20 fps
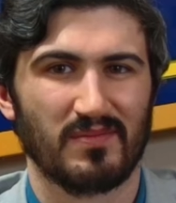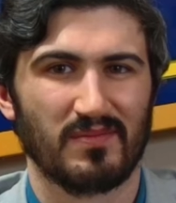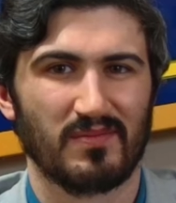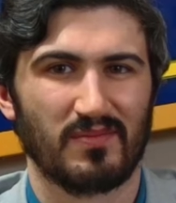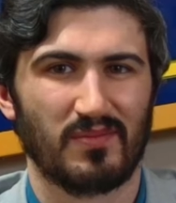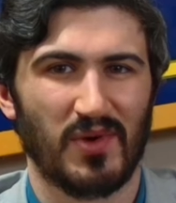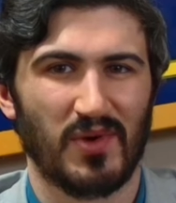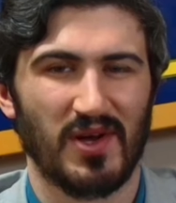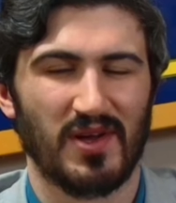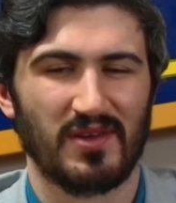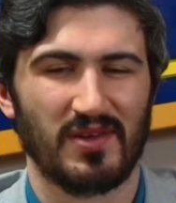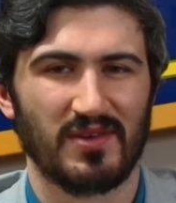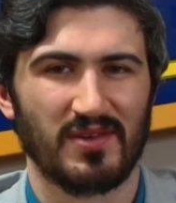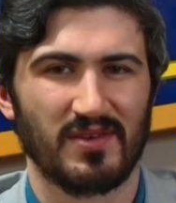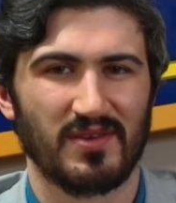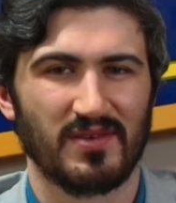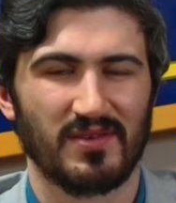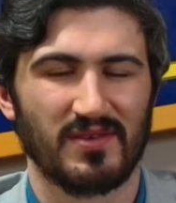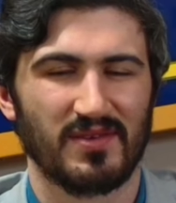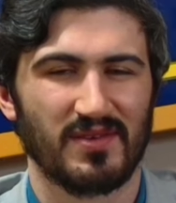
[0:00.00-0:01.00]
but
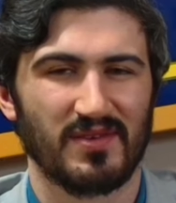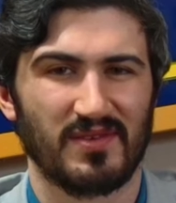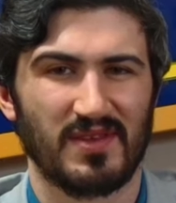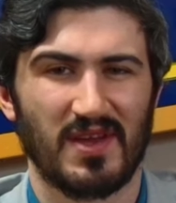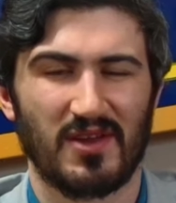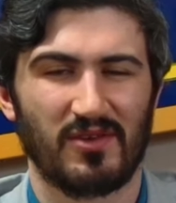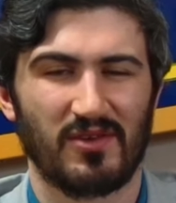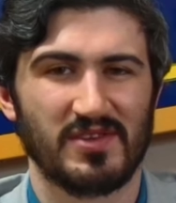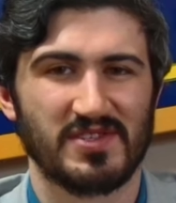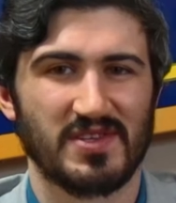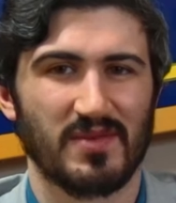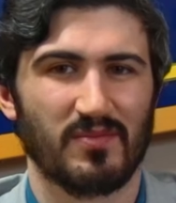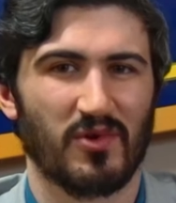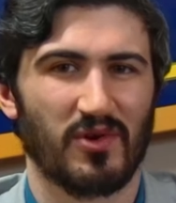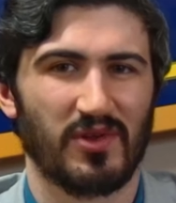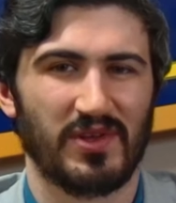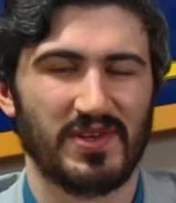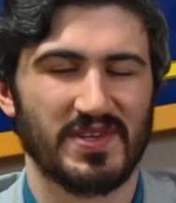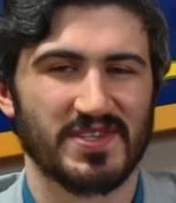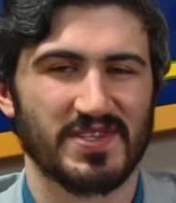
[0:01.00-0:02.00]
not only is it
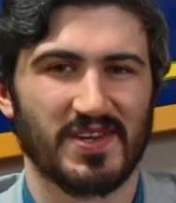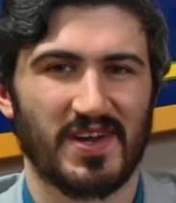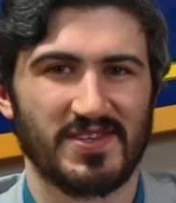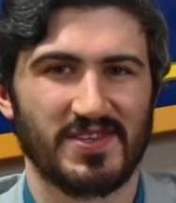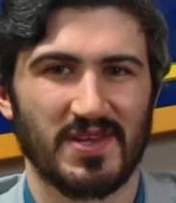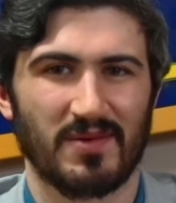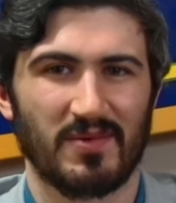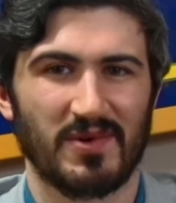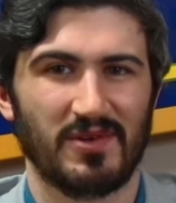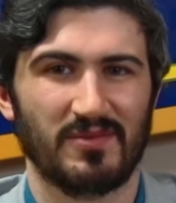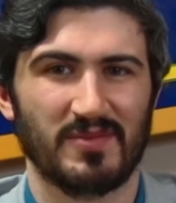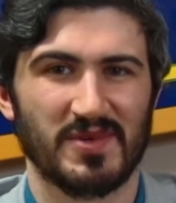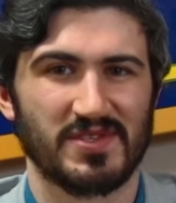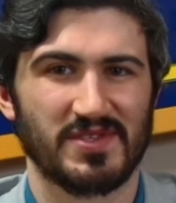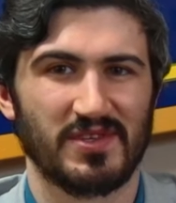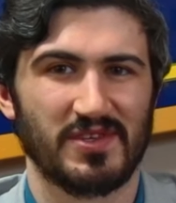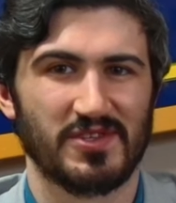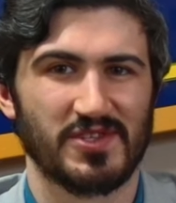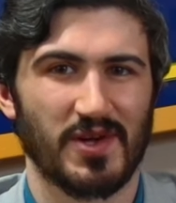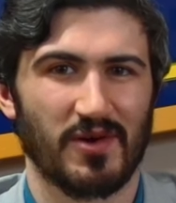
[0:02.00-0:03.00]
morally disgusting when you
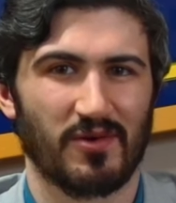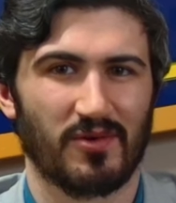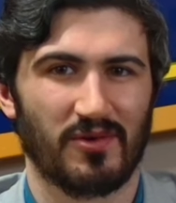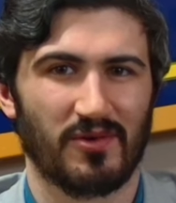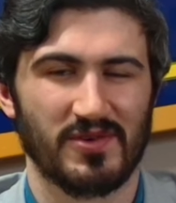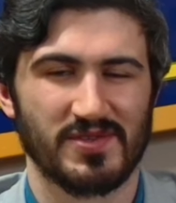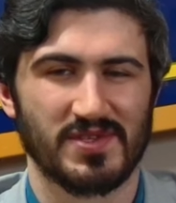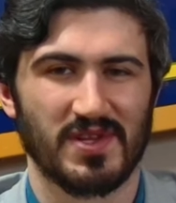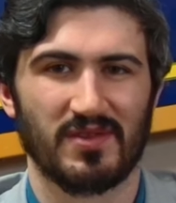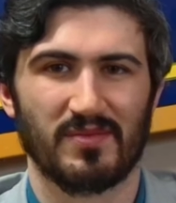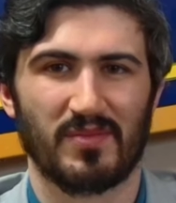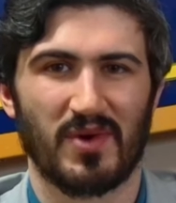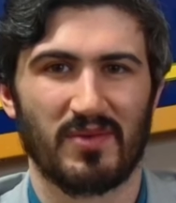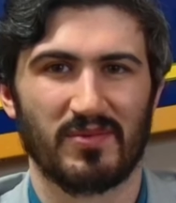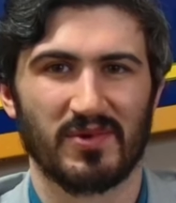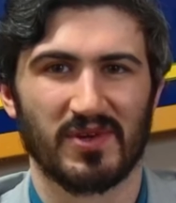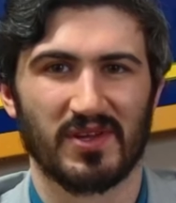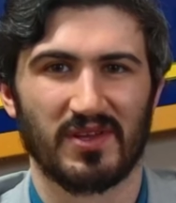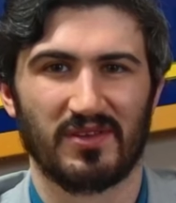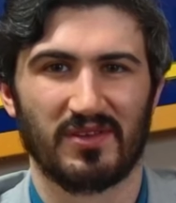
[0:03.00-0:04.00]
mislead shareholders and the
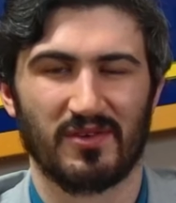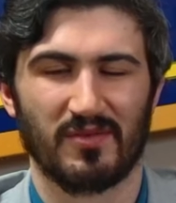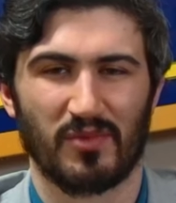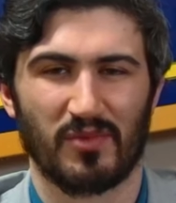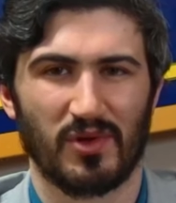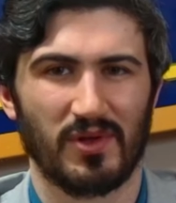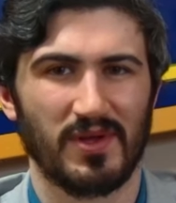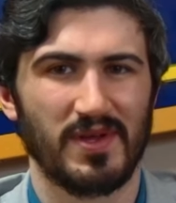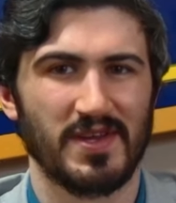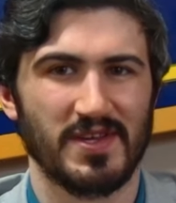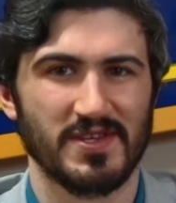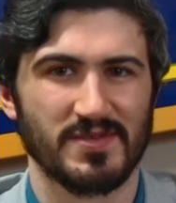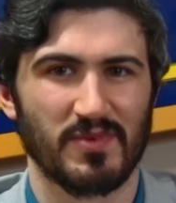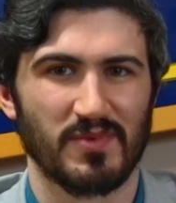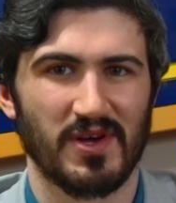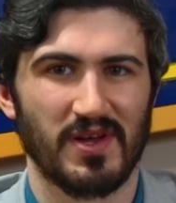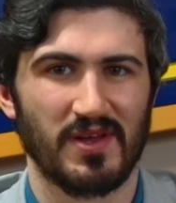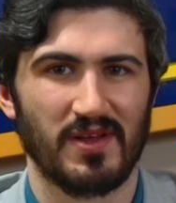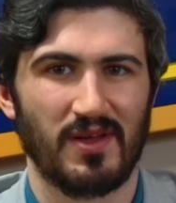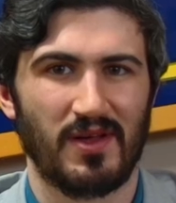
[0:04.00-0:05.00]
public and their employees,
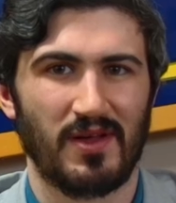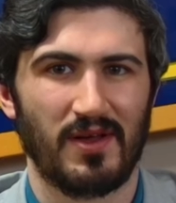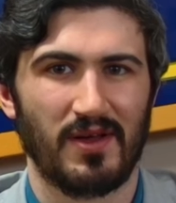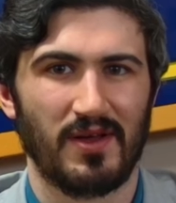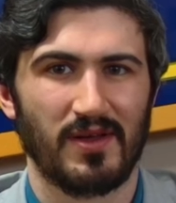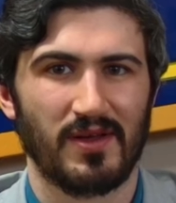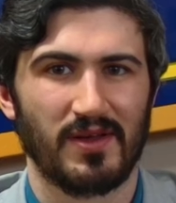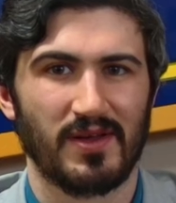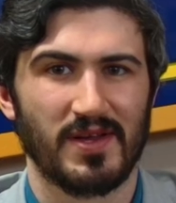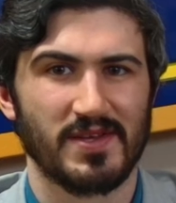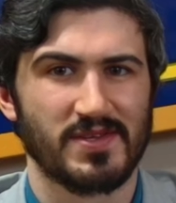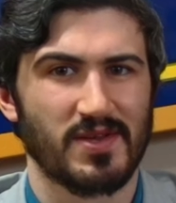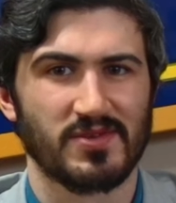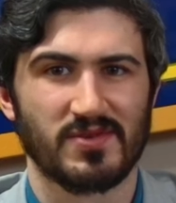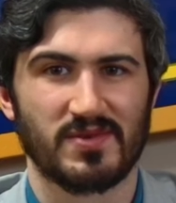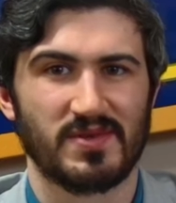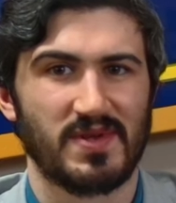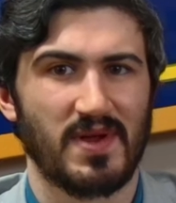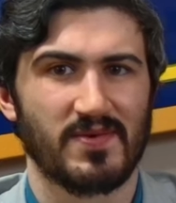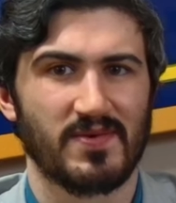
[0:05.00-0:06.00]
but it's
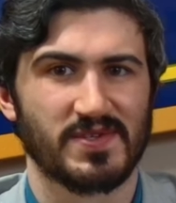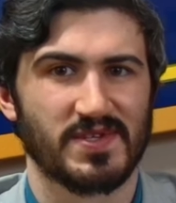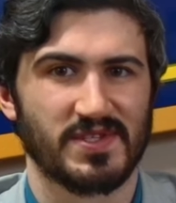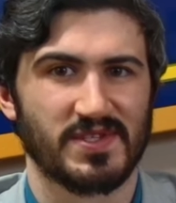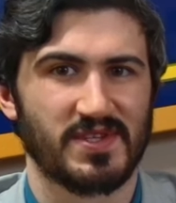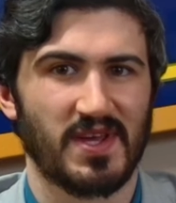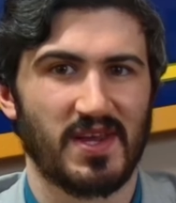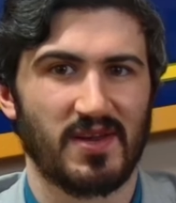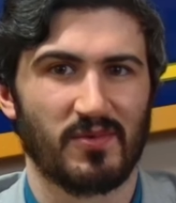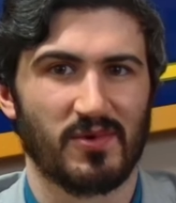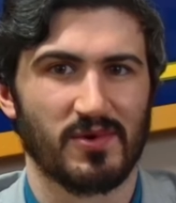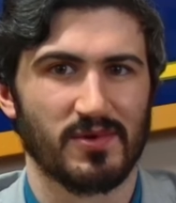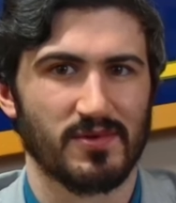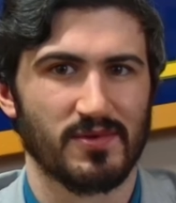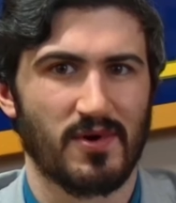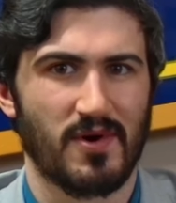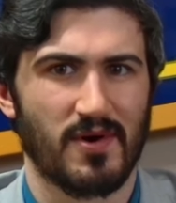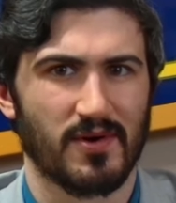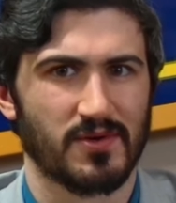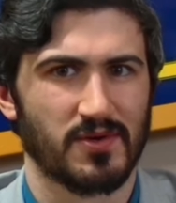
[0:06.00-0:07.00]
also never sustainable
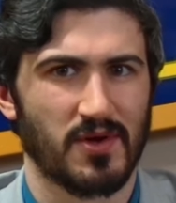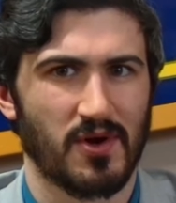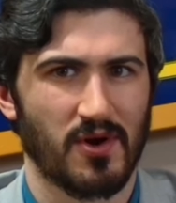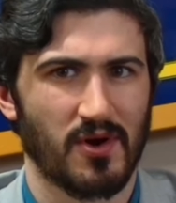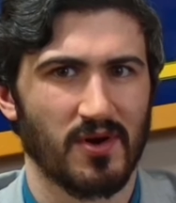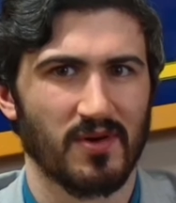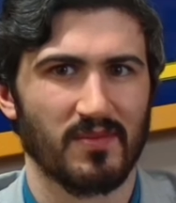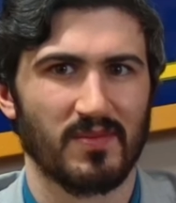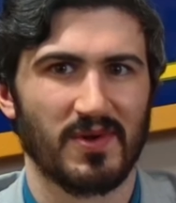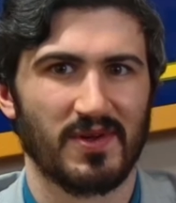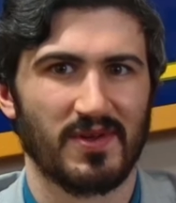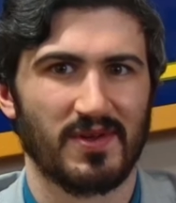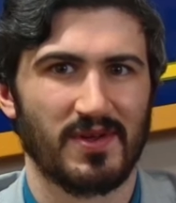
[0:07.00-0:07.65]
long term.